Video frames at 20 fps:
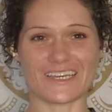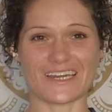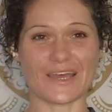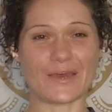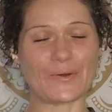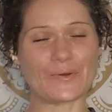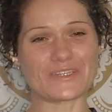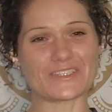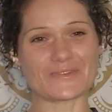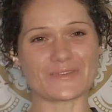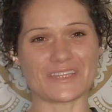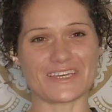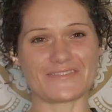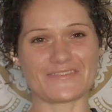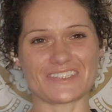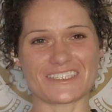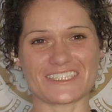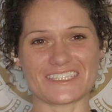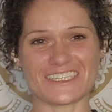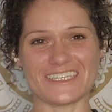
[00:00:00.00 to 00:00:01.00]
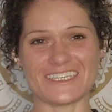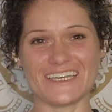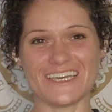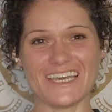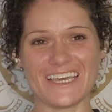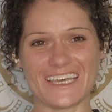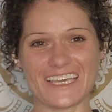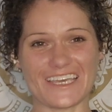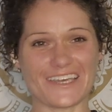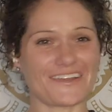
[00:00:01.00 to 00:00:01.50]
And I always would love to see,
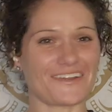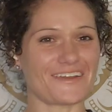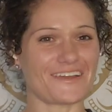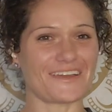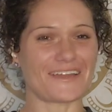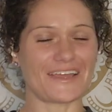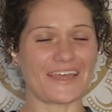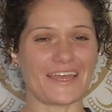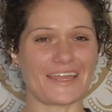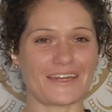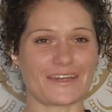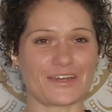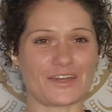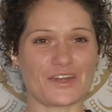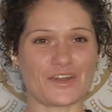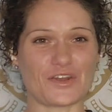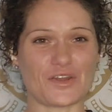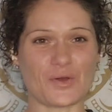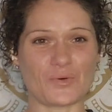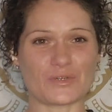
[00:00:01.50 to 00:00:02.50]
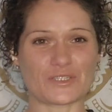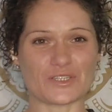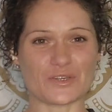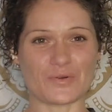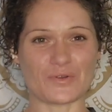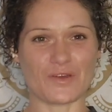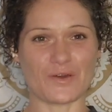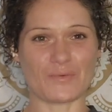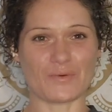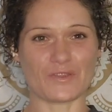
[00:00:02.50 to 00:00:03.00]
hear, and know what's
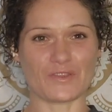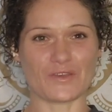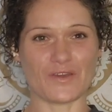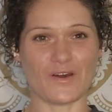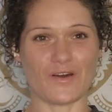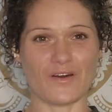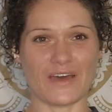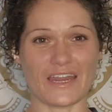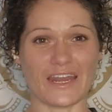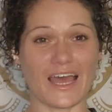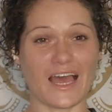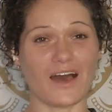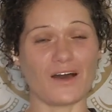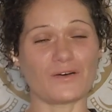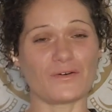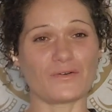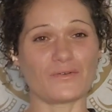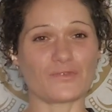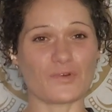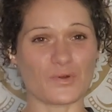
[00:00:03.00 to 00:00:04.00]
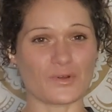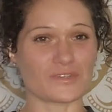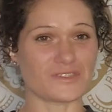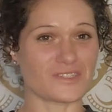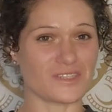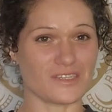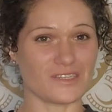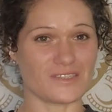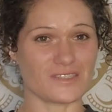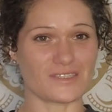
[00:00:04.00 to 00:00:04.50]
going on with y'all, and how, of course,
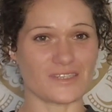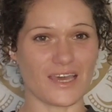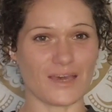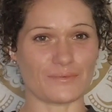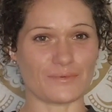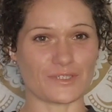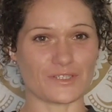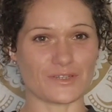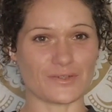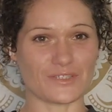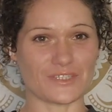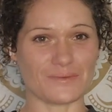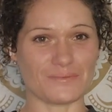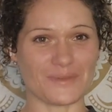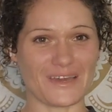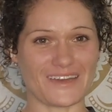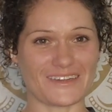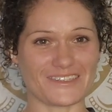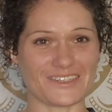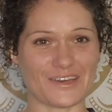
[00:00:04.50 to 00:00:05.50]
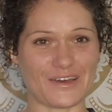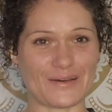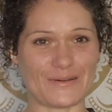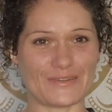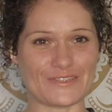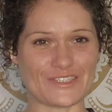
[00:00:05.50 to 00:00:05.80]
these episodes impact y'all.